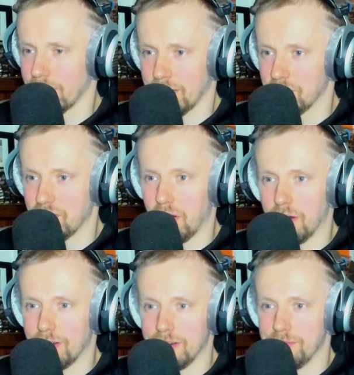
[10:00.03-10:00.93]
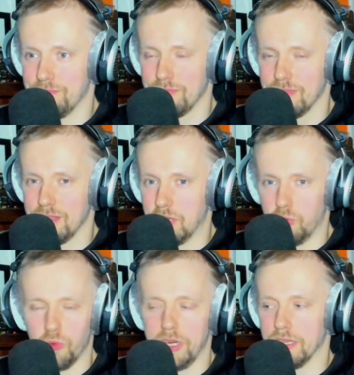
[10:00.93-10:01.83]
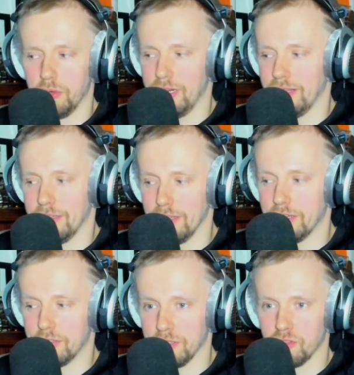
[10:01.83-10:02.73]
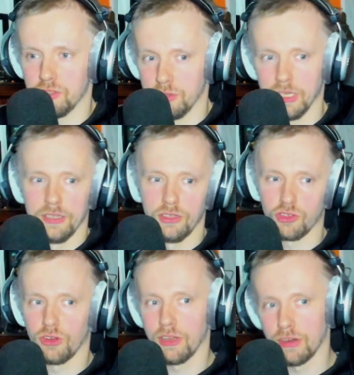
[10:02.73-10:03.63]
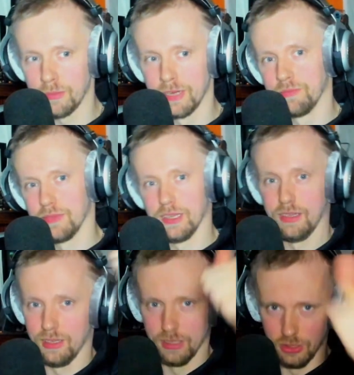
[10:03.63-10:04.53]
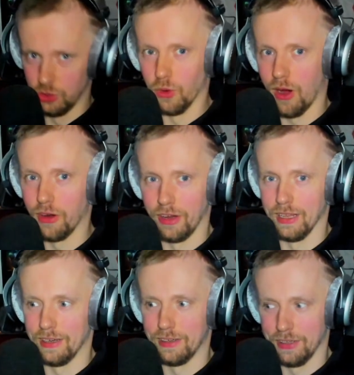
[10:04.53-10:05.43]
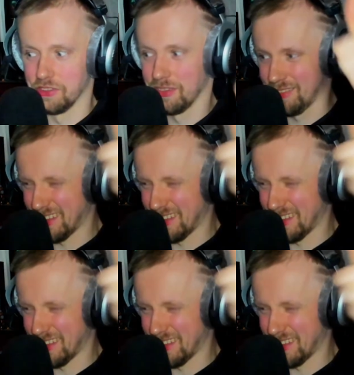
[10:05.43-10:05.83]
accounts are really hilarious. So the troll army, you are hilarious.